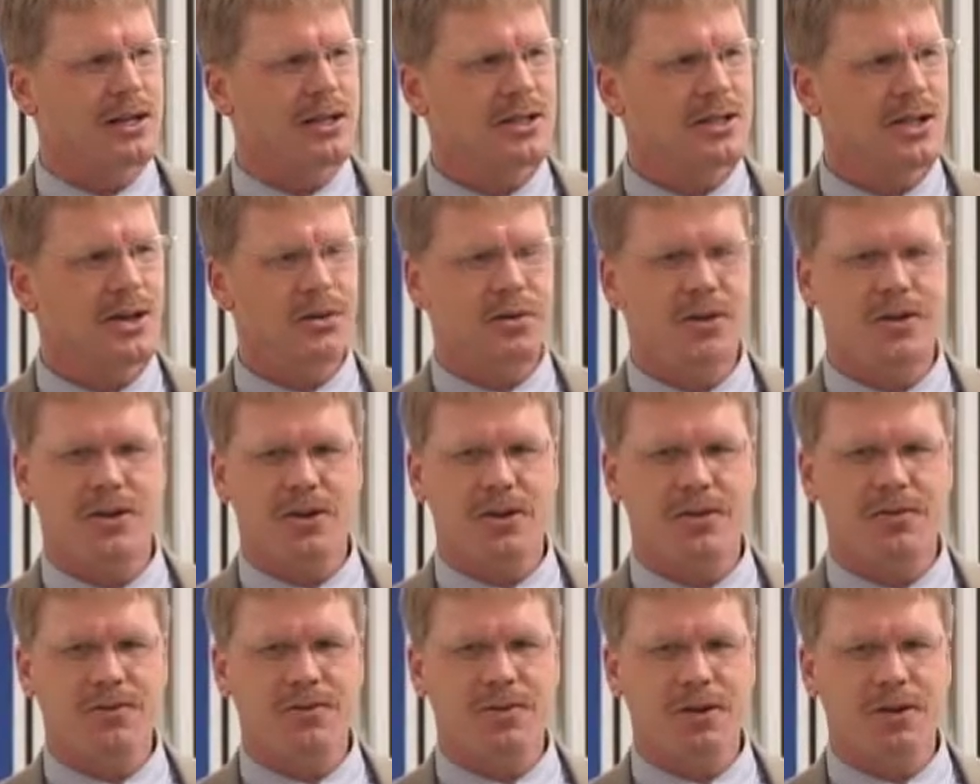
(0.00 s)
So with
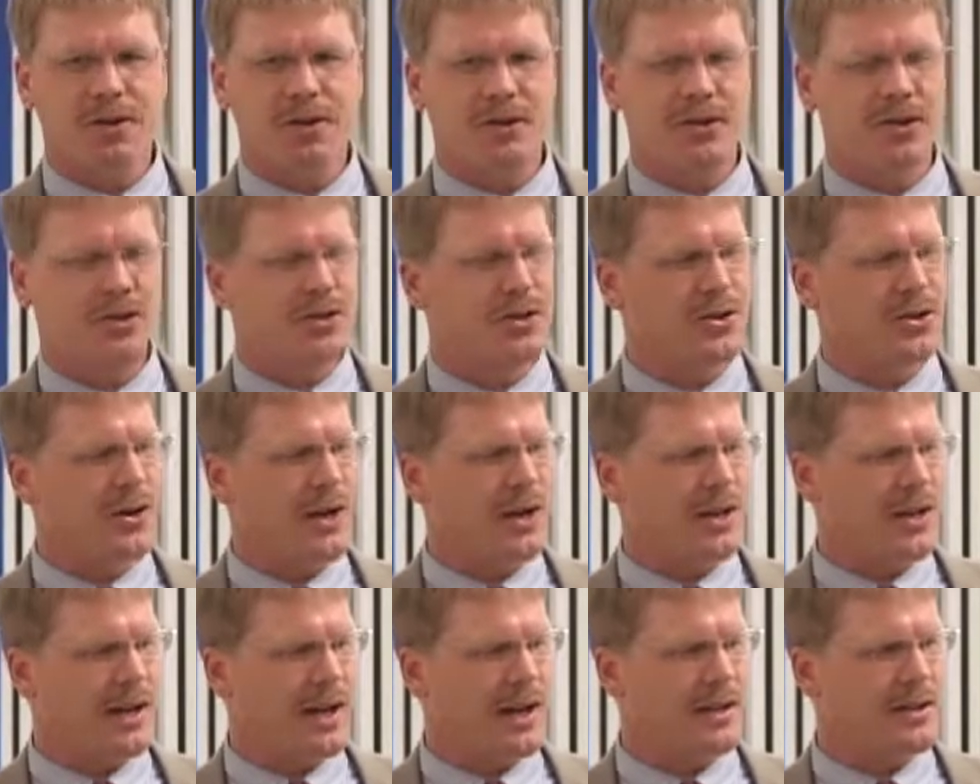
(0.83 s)
no further ado,
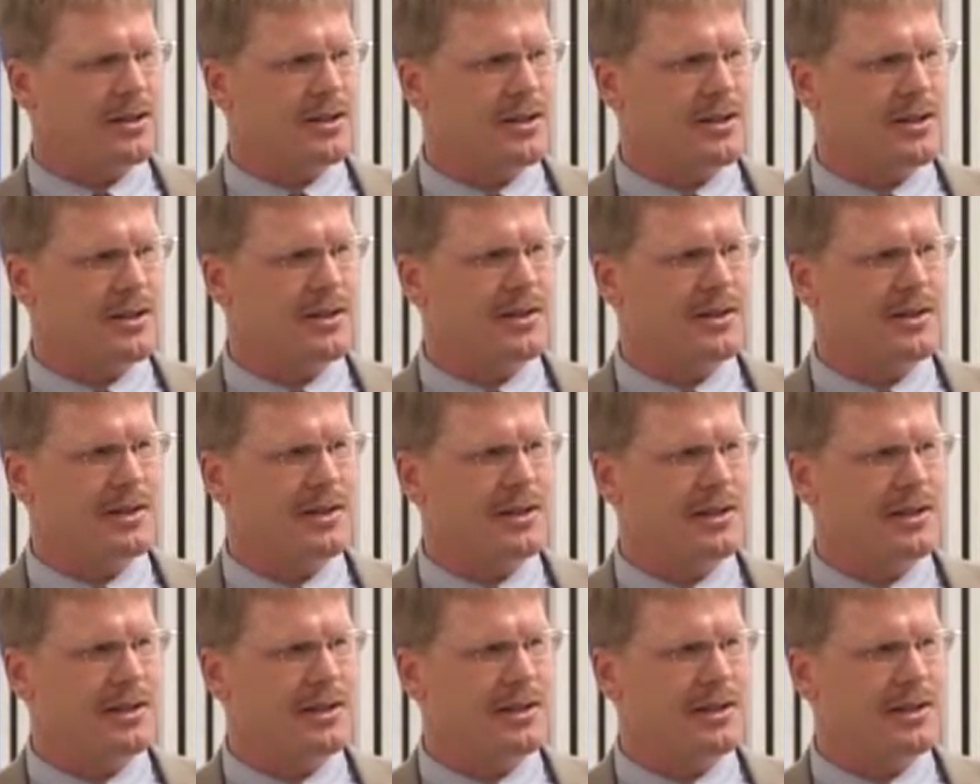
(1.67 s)
I'd like to